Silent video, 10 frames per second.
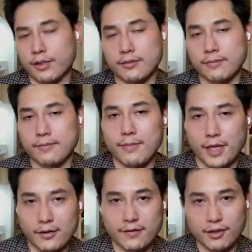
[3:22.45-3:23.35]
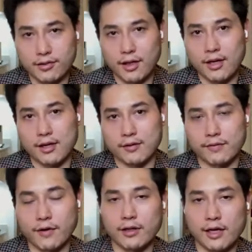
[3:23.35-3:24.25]
but many of these
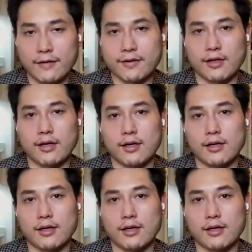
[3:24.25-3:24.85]
far left uh,